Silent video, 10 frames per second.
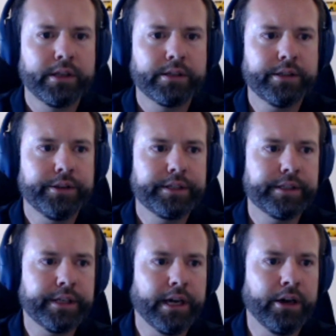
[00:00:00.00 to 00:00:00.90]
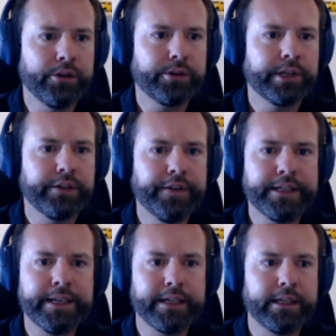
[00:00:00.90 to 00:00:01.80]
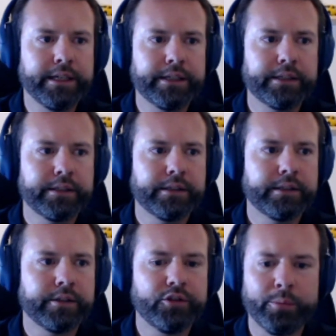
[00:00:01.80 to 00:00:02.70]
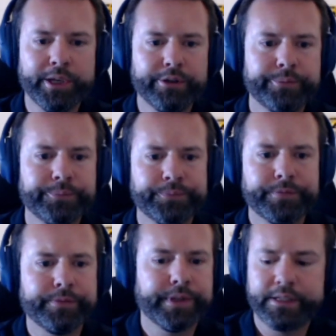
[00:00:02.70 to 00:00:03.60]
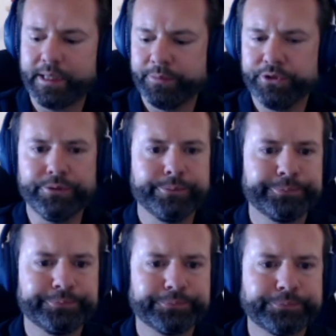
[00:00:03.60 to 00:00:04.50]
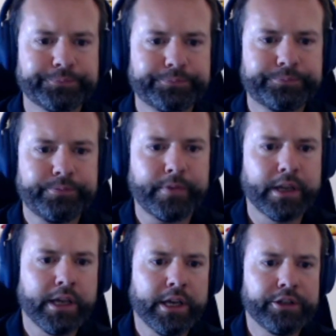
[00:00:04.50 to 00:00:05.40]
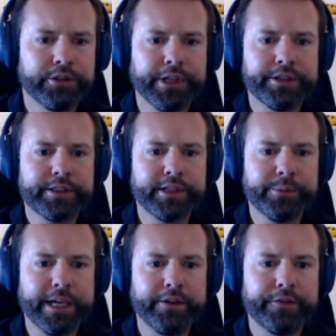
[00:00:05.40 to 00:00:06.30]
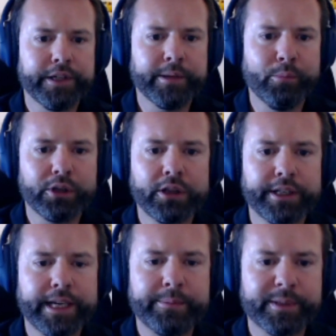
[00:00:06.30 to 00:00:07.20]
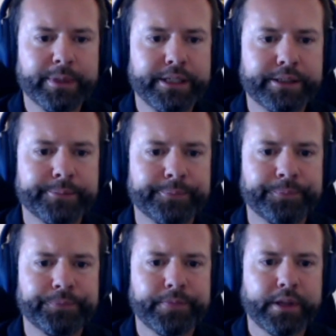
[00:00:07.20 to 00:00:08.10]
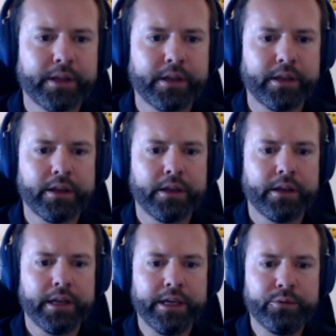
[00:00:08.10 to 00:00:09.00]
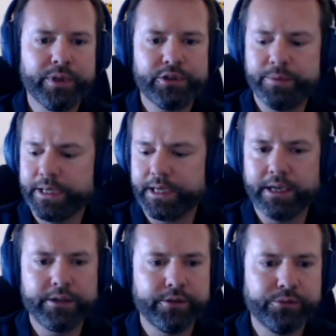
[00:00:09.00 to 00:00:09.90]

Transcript: So this is our event handling domino, step 2. You'll notice that we have a model namespace in which we can